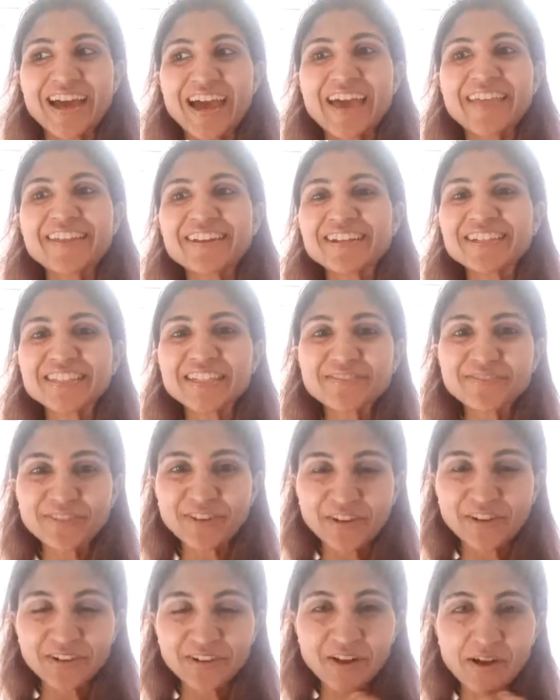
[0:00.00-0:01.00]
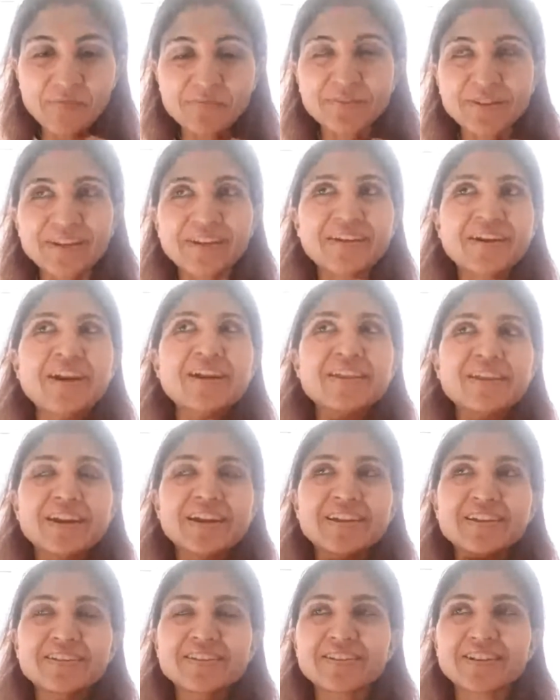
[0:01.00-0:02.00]
And then as I've grown up, you know, I,
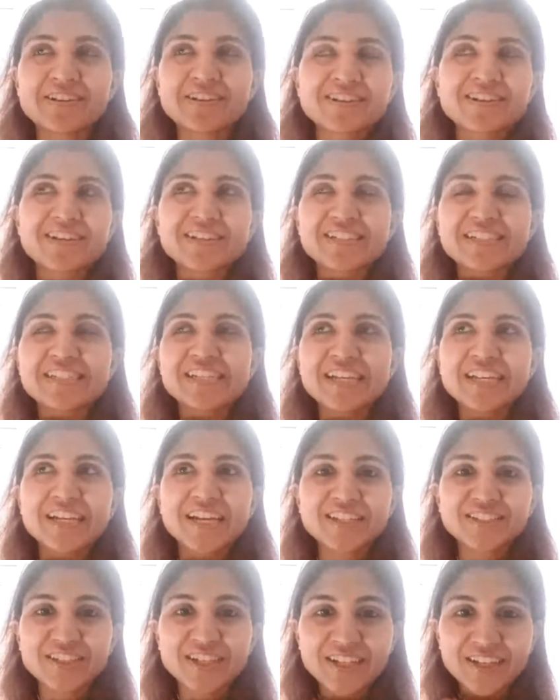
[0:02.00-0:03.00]
I as a teenager,